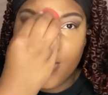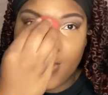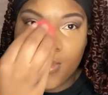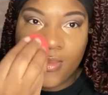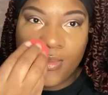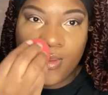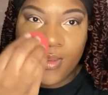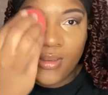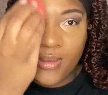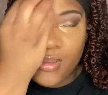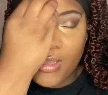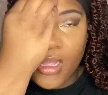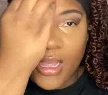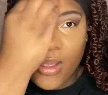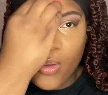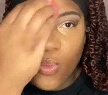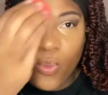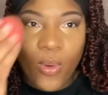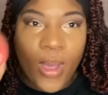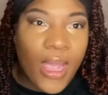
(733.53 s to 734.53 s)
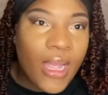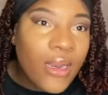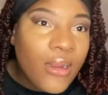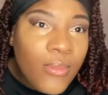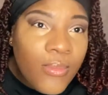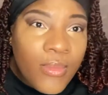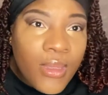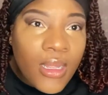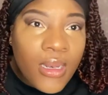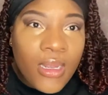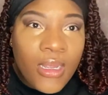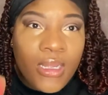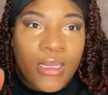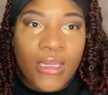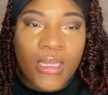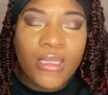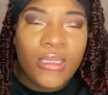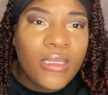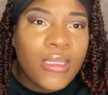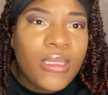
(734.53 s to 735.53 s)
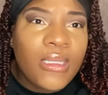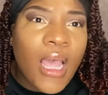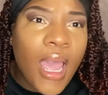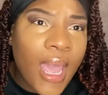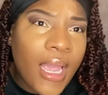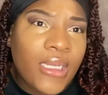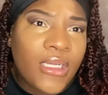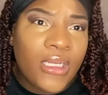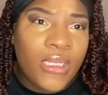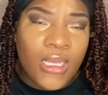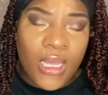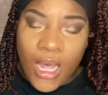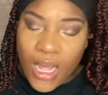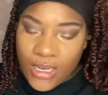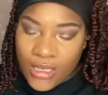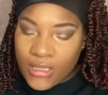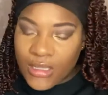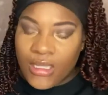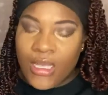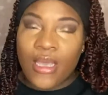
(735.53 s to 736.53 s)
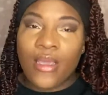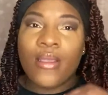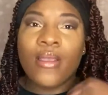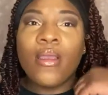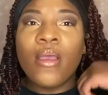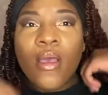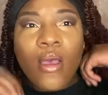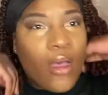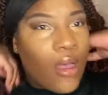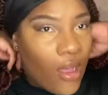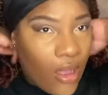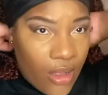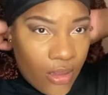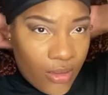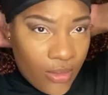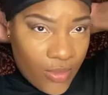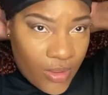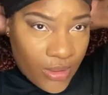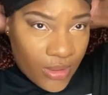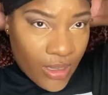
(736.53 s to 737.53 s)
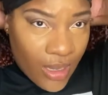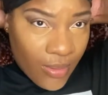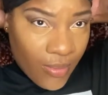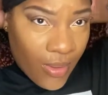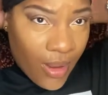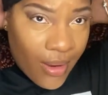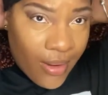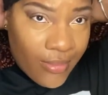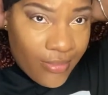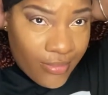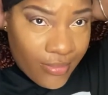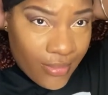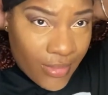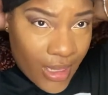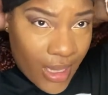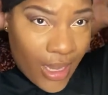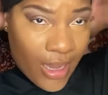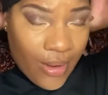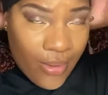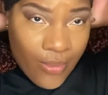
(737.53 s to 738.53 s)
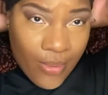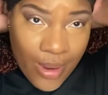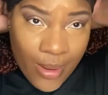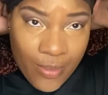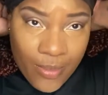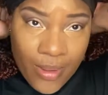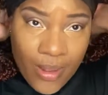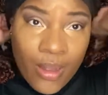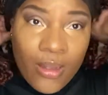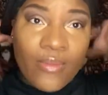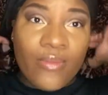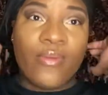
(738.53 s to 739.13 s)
I was like, wait a minute, this is actually kind of scary. Oh, let me take my hair wrap off.